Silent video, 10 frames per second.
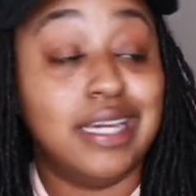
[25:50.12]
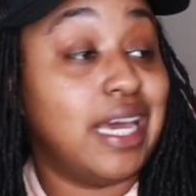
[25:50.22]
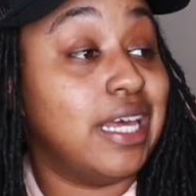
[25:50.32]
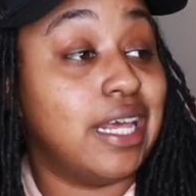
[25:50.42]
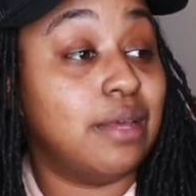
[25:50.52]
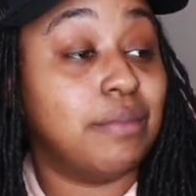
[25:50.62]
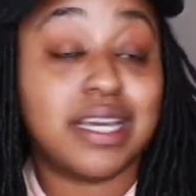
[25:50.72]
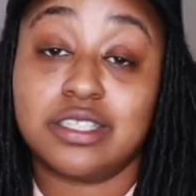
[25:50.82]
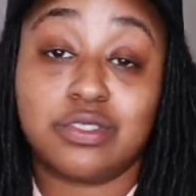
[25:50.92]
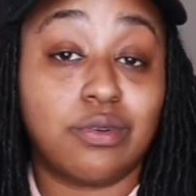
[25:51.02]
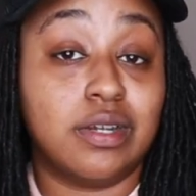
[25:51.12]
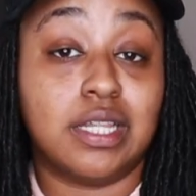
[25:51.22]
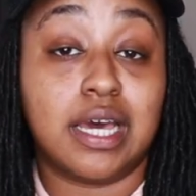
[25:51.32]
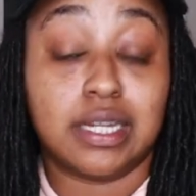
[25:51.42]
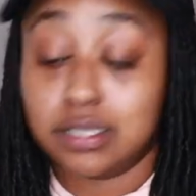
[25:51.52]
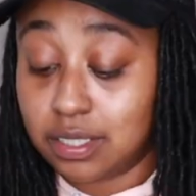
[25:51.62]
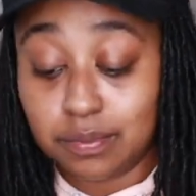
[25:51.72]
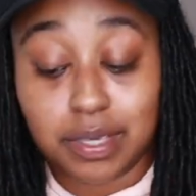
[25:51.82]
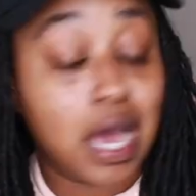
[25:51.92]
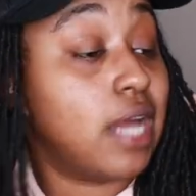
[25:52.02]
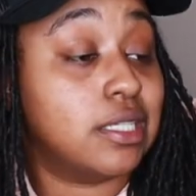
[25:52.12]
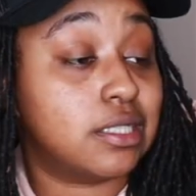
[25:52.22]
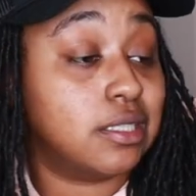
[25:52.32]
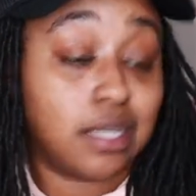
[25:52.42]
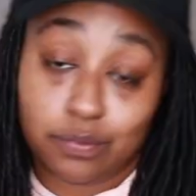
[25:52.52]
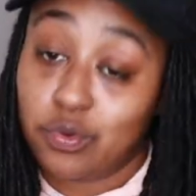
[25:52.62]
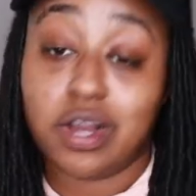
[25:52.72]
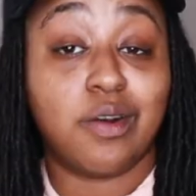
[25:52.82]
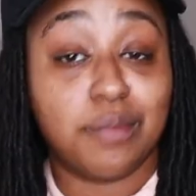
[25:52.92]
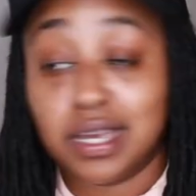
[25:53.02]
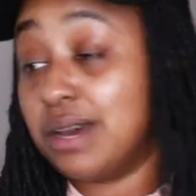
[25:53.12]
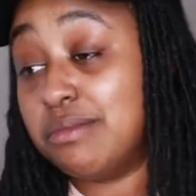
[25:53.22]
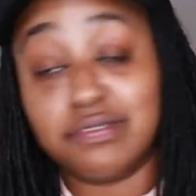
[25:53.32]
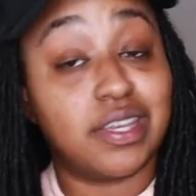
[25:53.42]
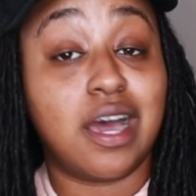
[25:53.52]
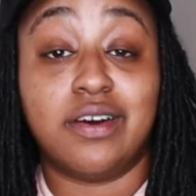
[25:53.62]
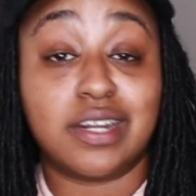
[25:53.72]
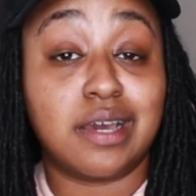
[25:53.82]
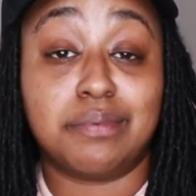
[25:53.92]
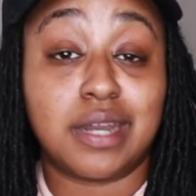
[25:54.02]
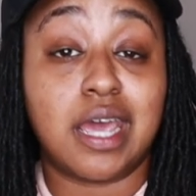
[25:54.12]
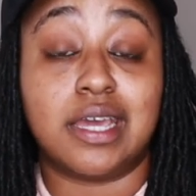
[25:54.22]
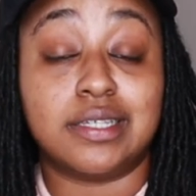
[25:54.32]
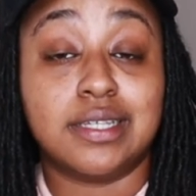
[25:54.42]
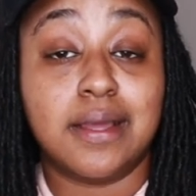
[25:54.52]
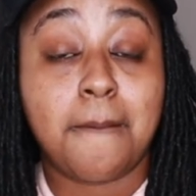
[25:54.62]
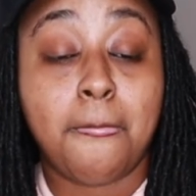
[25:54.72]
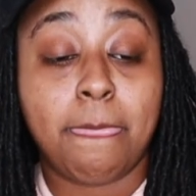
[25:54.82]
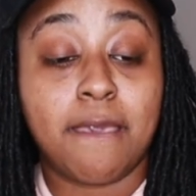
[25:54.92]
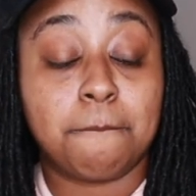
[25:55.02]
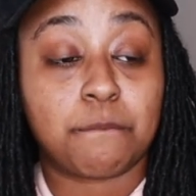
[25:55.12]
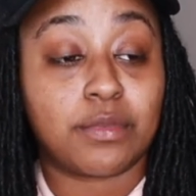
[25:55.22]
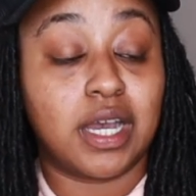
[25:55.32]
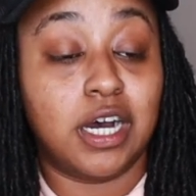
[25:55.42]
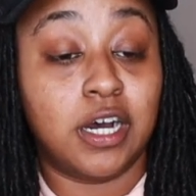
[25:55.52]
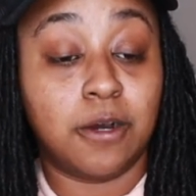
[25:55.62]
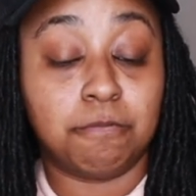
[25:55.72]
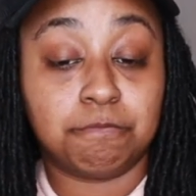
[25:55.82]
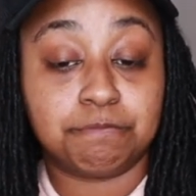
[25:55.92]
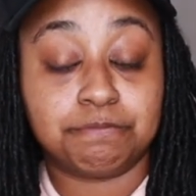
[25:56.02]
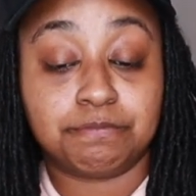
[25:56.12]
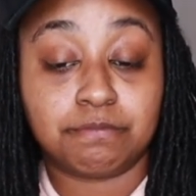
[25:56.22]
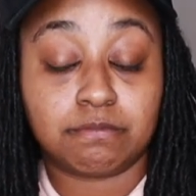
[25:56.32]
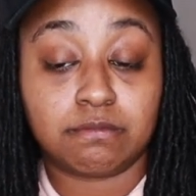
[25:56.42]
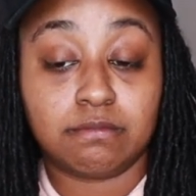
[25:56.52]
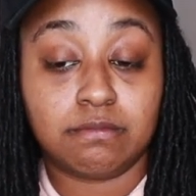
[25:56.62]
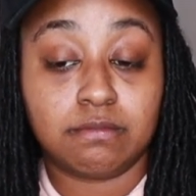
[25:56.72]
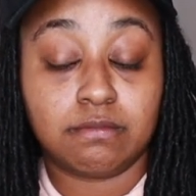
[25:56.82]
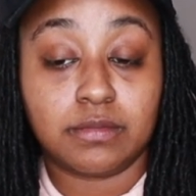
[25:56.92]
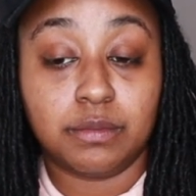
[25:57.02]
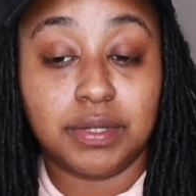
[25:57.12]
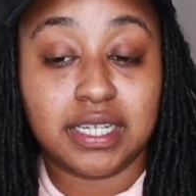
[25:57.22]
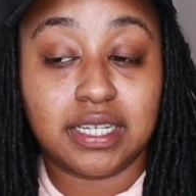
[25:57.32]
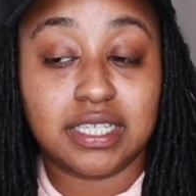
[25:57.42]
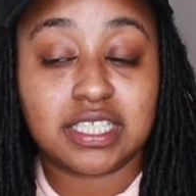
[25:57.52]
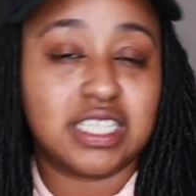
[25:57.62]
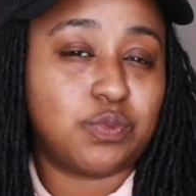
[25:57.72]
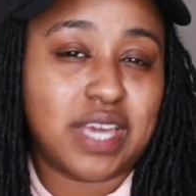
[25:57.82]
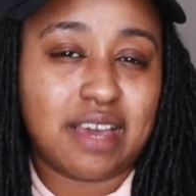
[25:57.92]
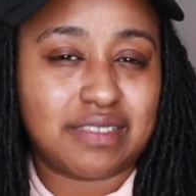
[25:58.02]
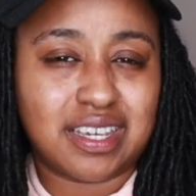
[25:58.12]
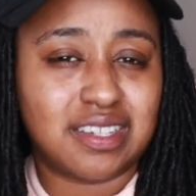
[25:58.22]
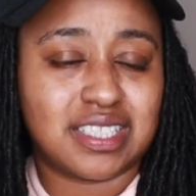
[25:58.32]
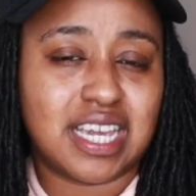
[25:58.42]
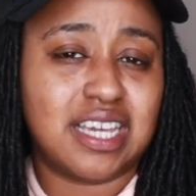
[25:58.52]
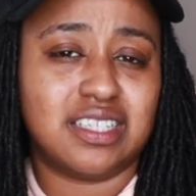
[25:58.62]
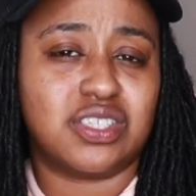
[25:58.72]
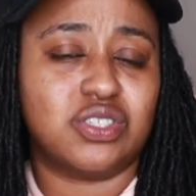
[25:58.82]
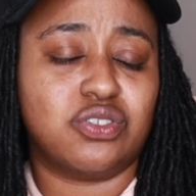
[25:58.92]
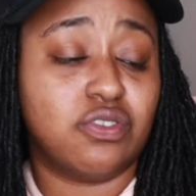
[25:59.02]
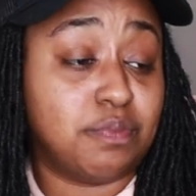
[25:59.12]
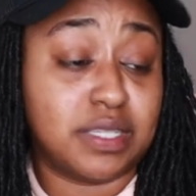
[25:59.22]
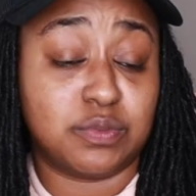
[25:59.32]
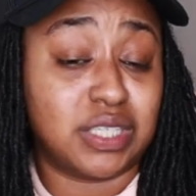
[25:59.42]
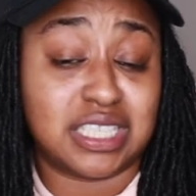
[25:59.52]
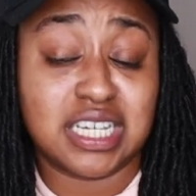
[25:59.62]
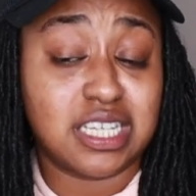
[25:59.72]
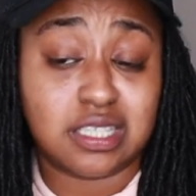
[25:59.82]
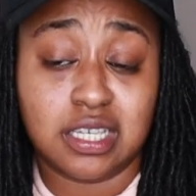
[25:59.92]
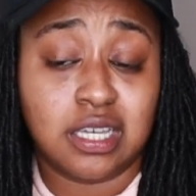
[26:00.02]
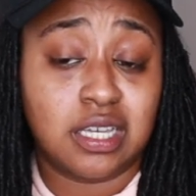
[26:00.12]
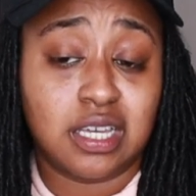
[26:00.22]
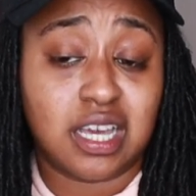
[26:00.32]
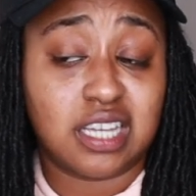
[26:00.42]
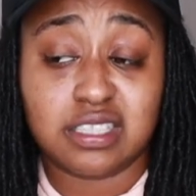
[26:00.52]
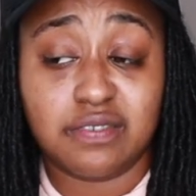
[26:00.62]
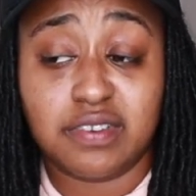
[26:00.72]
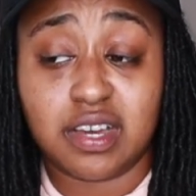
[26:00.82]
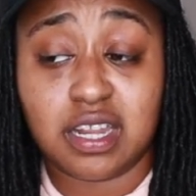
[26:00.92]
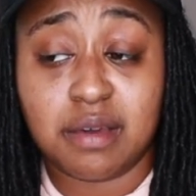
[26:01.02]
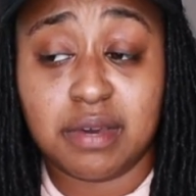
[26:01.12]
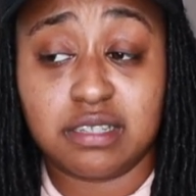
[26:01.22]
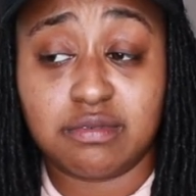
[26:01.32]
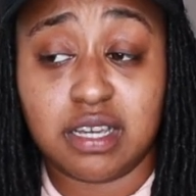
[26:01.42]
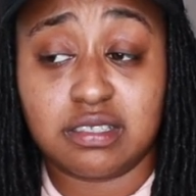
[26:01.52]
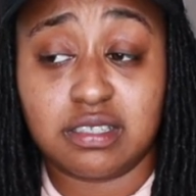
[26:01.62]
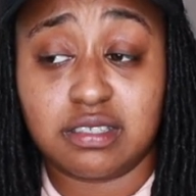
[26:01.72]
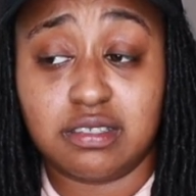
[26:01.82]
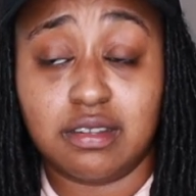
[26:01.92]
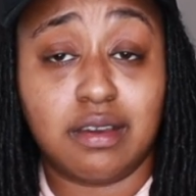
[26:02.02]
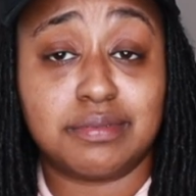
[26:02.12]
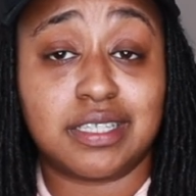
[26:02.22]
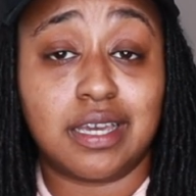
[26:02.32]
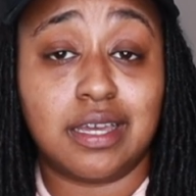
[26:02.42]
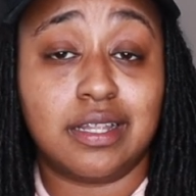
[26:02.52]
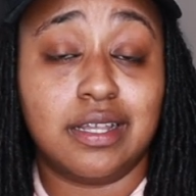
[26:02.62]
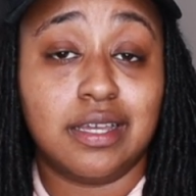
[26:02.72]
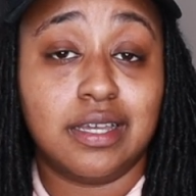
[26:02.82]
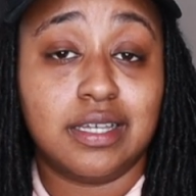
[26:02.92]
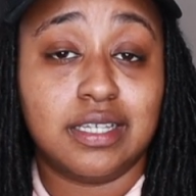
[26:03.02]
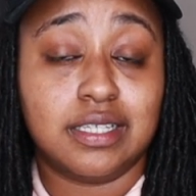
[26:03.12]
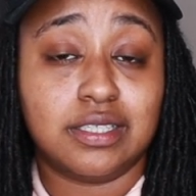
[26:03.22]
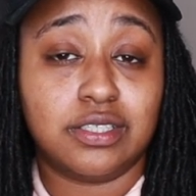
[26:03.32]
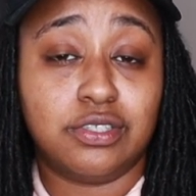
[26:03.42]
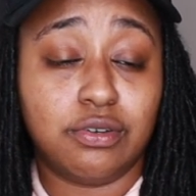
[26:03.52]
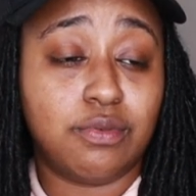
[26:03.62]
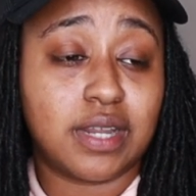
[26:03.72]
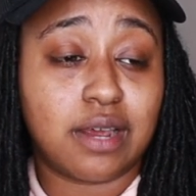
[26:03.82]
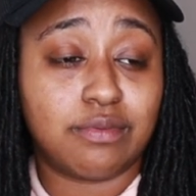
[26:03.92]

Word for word: and, and, make a storyline. And to be honest, one gonna be coming for y'all in a couple days. Um, but it's because we have to entertain. It's the truth. But with this, I said, fuck it, I might as well just, you know what I'm saying? Do what I